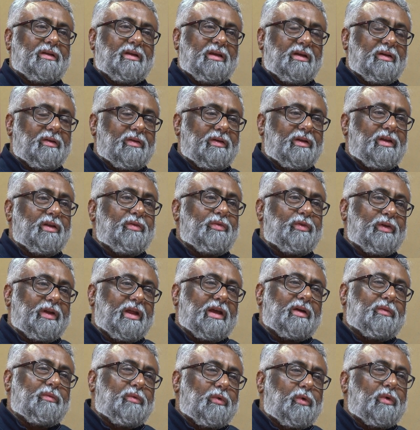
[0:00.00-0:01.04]
Even if you
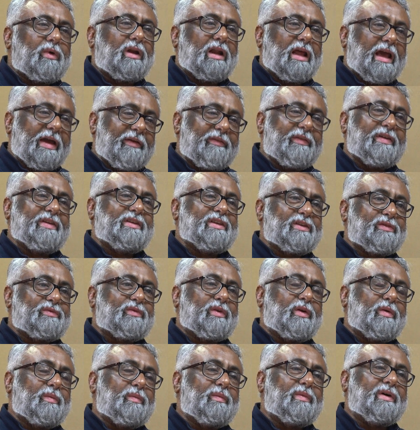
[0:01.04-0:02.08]
take 4 languages
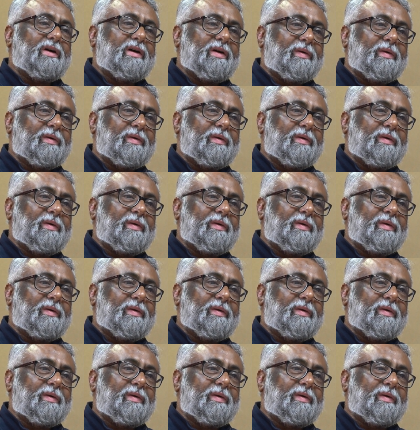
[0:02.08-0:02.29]
from